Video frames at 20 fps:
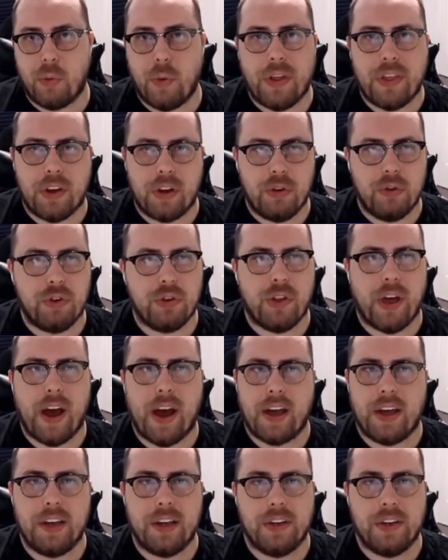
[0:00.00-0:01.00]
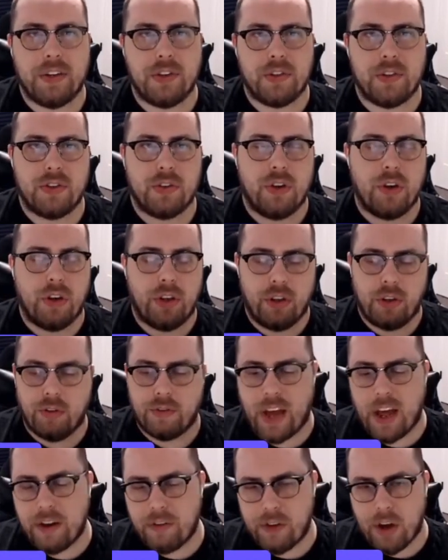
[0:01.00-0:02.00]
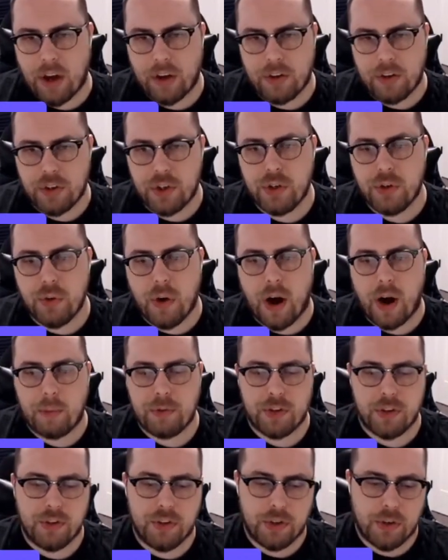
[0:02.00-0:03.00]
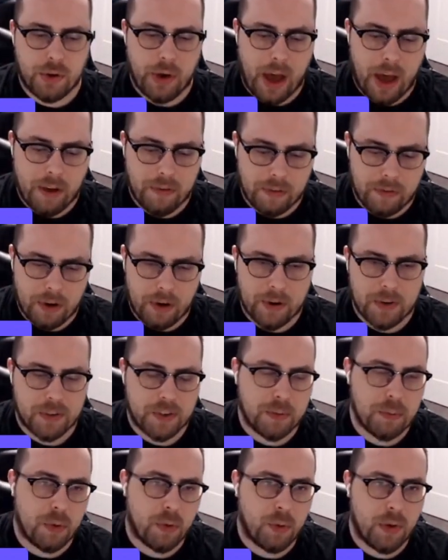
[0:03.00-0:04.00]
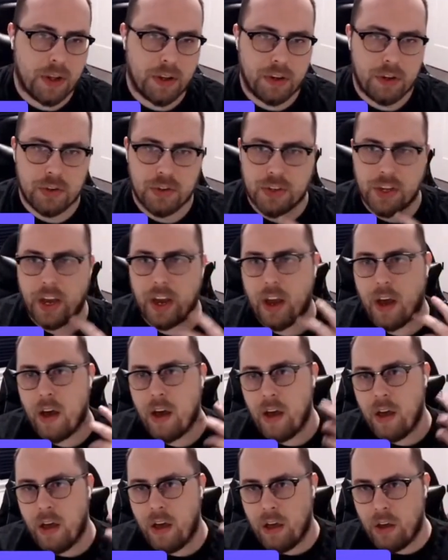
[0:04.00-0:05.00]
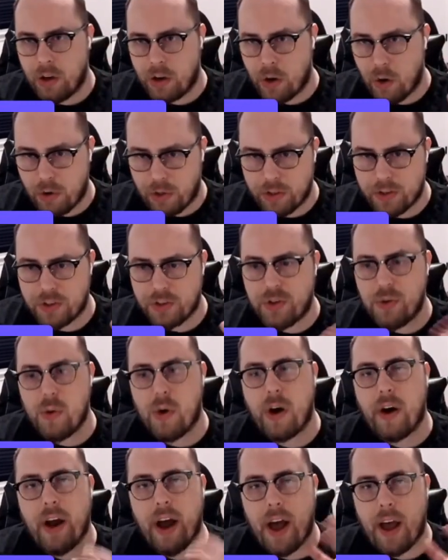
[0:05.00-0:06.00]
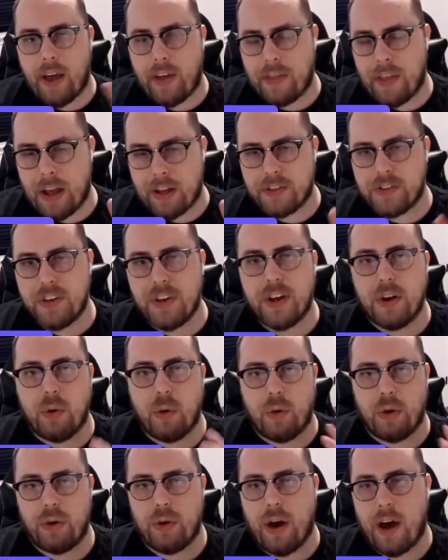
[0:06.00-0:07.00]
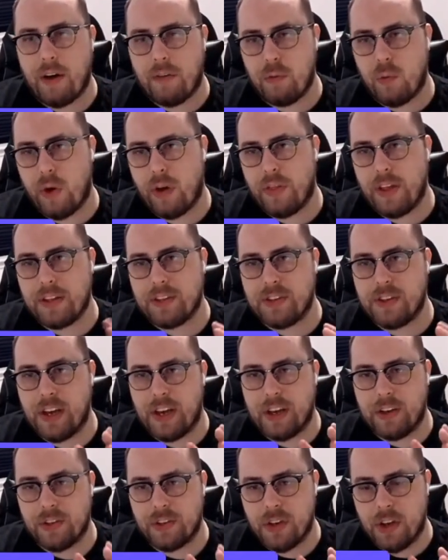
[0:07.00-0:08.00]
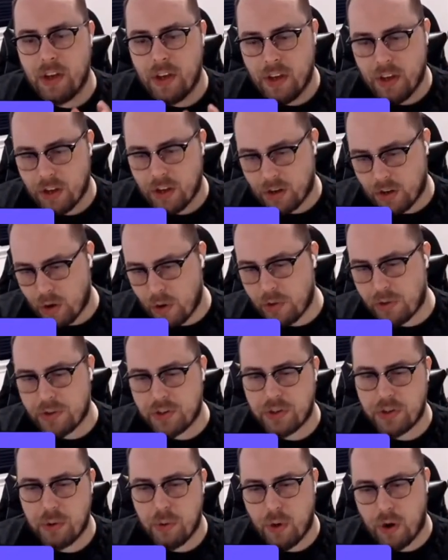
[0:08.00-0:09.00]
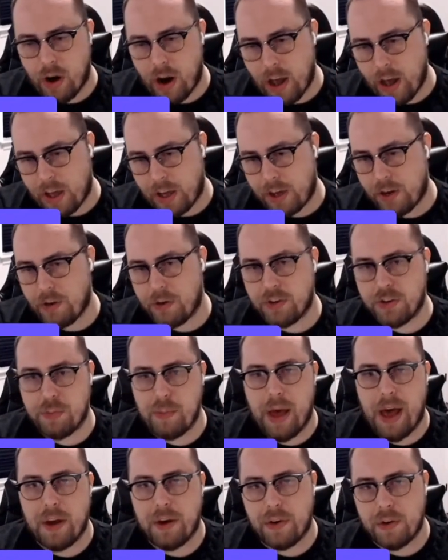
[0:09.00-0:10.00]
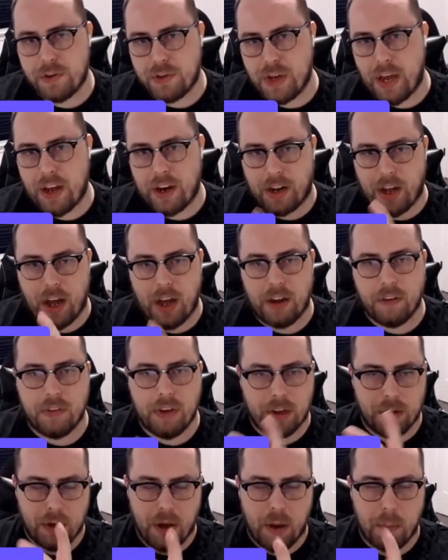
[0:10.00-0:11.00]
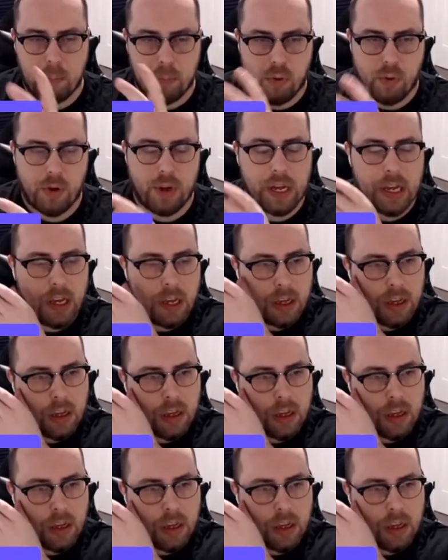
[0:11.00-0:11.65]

or the way that you do that is you've kind of got two options. You have a very simple one. You say, go to this URI and that's it. Or you have one that says, go to this URI, here are some headers and kind of a